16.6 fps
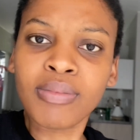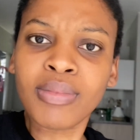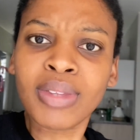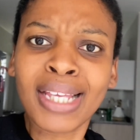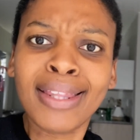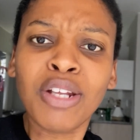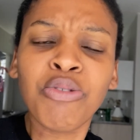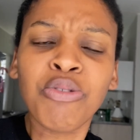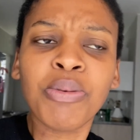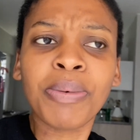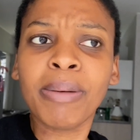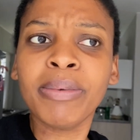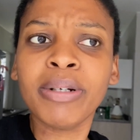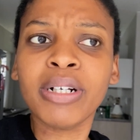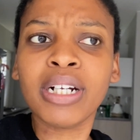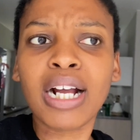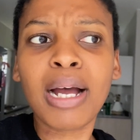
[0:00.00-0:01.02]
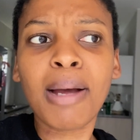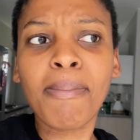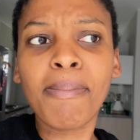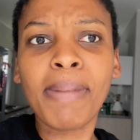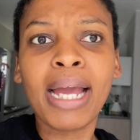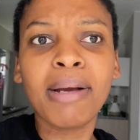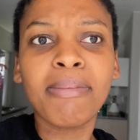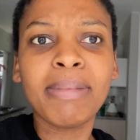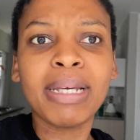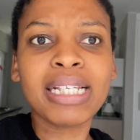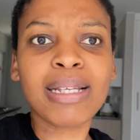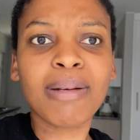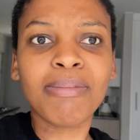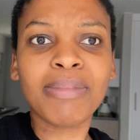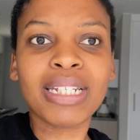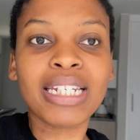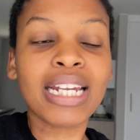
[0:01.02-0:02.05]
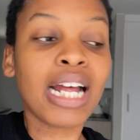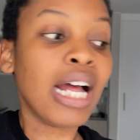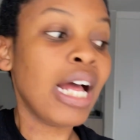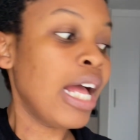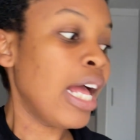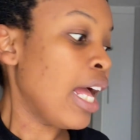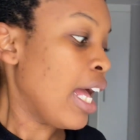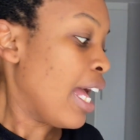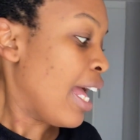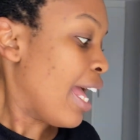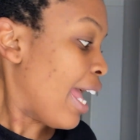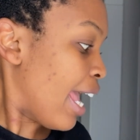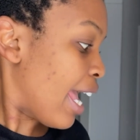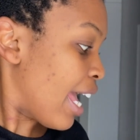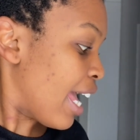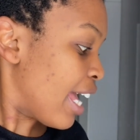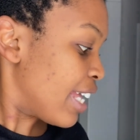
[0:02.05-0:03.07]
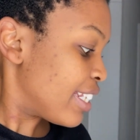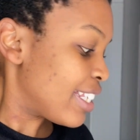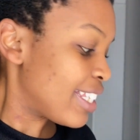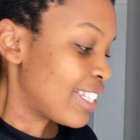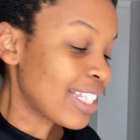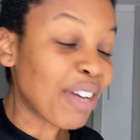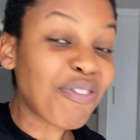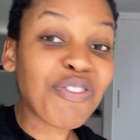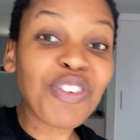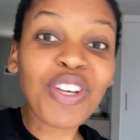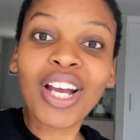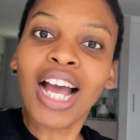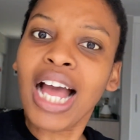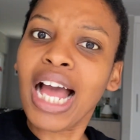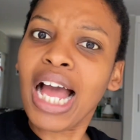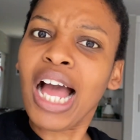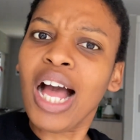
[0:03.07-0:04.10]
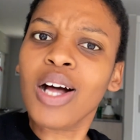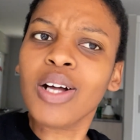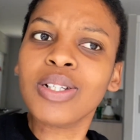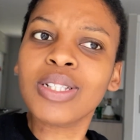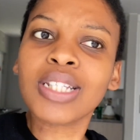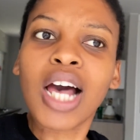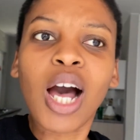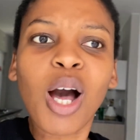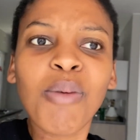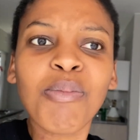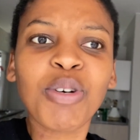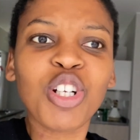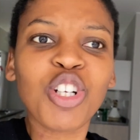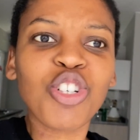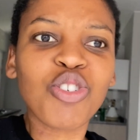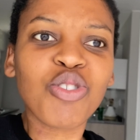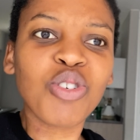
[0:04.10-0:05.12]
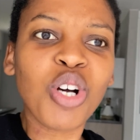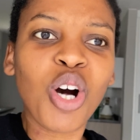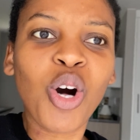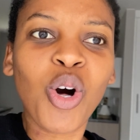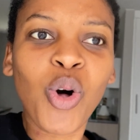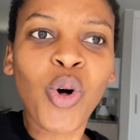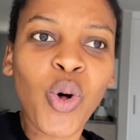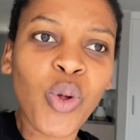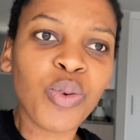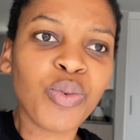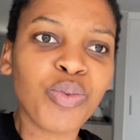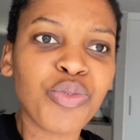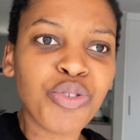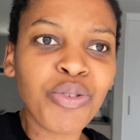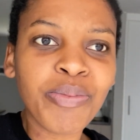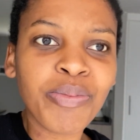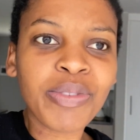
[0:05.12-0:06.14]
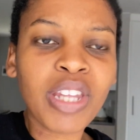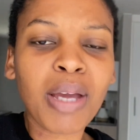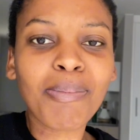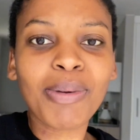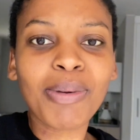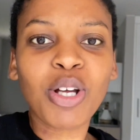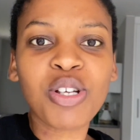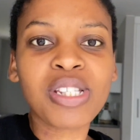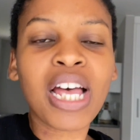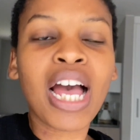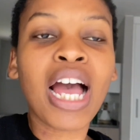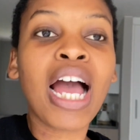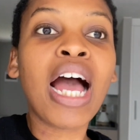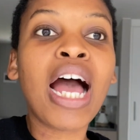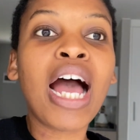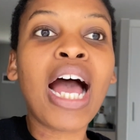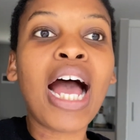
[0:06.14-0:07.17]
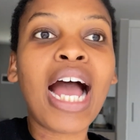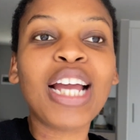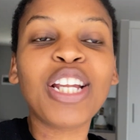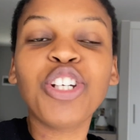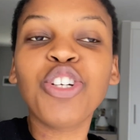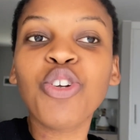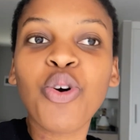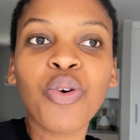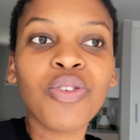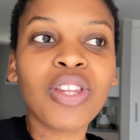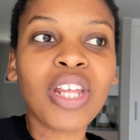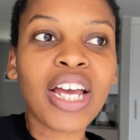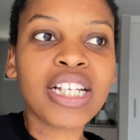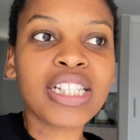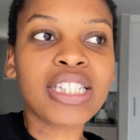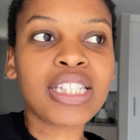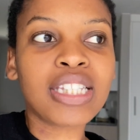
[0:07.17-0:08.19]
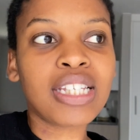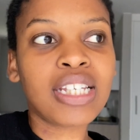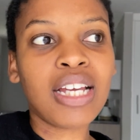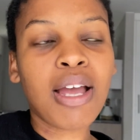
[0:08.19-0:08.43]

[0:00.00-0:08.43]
and then we're probably gonna come back, make some dinner, and figure out how I'm gonna do her whole room thing, because I know that